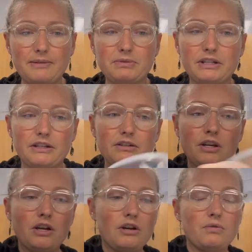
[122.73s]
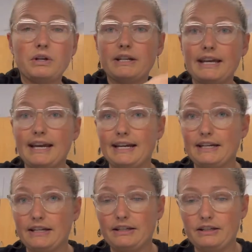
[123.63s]
done, we're gonna
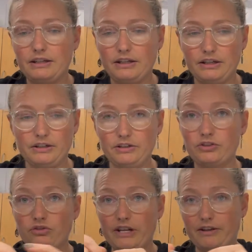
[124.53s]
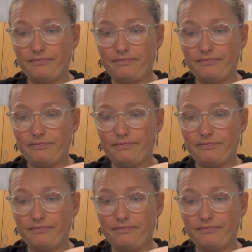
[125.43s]
add string.